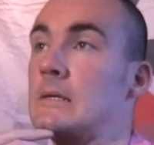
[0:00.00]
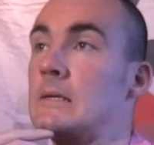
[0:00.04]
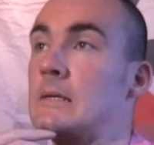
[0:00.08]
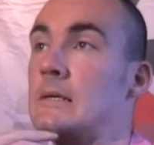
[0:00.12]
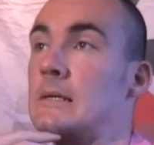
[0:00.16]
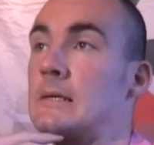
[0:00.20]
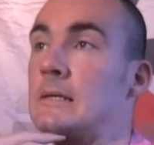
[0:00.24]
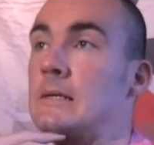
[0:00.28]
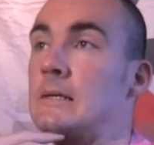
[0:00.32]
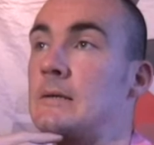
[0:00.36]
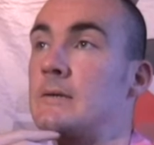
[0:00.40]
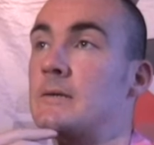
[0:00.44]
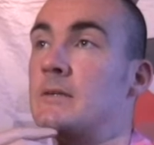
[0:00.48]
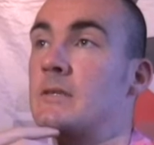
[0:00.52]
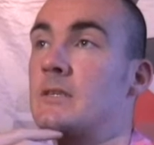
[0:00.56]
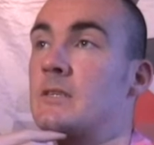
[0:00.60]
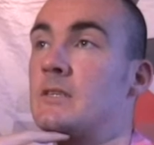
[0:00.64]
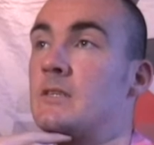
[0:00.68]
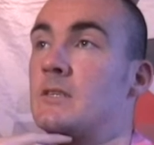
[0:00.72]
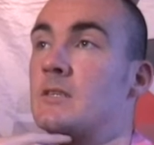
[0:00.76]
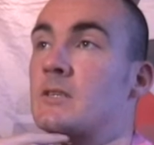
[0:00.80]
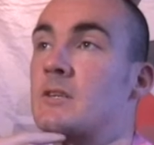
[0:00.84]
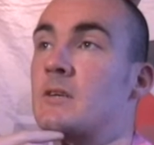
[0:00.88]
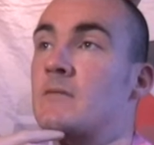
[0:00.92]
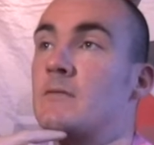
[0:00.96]
I think you
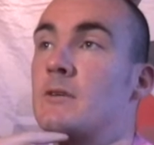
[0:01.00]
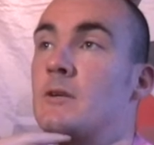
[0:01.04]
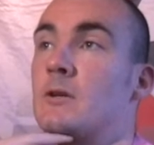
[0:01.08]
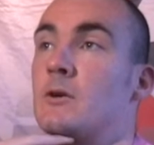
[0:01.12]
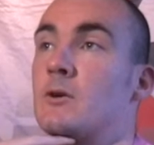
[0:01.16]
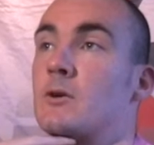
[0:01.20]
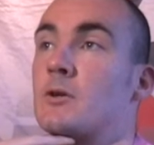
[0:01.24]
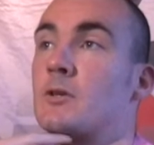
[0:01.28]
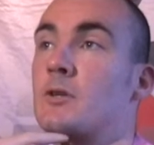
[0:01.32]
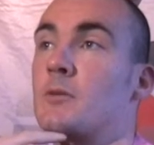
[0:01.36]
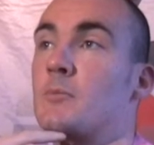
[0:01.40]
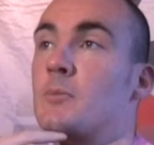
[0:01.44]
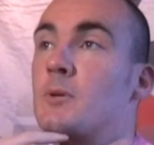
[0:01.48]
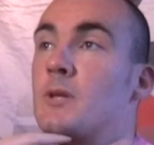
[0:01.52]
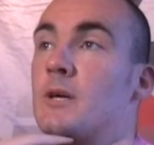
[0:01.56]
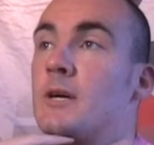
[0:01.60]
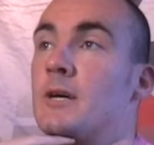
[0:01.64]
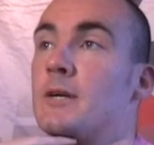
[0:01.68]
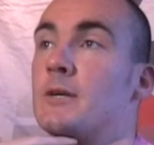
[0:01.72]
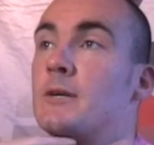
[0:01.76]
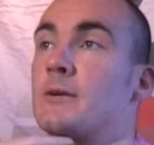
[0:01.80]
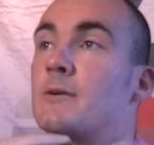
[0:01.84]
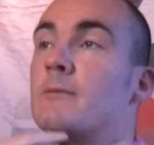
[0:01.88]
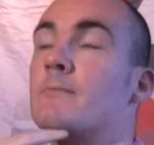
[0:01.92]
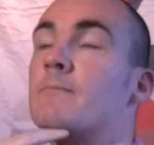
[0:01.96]
just have to look at the
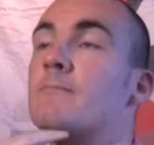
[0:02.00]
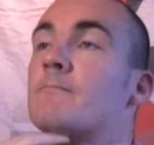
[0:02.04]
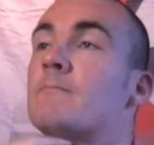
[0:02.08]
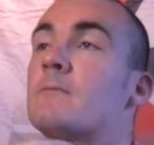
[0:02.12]
player.